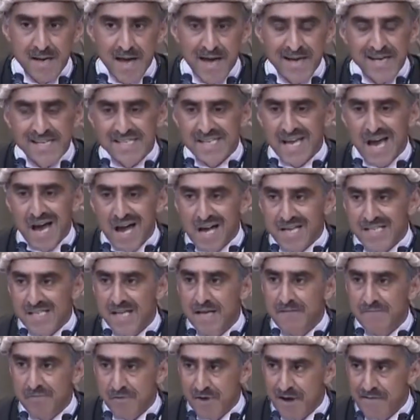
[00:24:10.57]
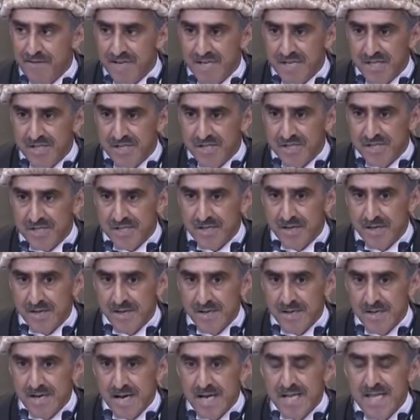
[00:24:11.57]
and is asking for evidence
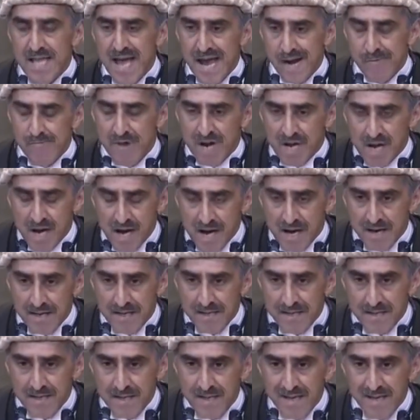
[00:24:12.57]
in that regard,